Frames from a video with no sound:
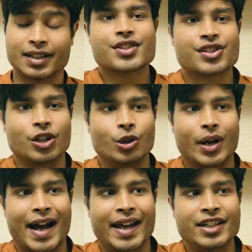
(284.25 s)

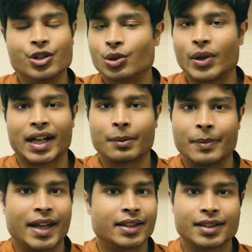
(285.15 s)
So I do
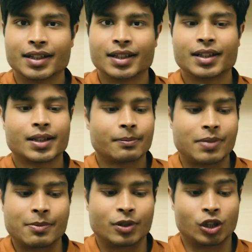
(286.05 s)
recommend
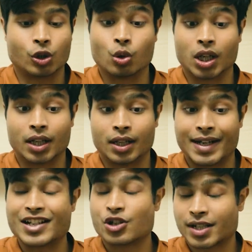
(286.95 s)
people who are
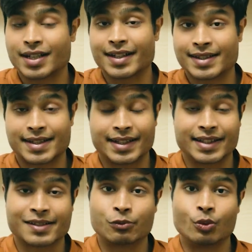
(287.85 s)
interested in seeing
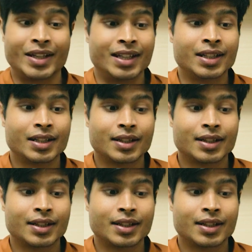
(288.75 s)
this movie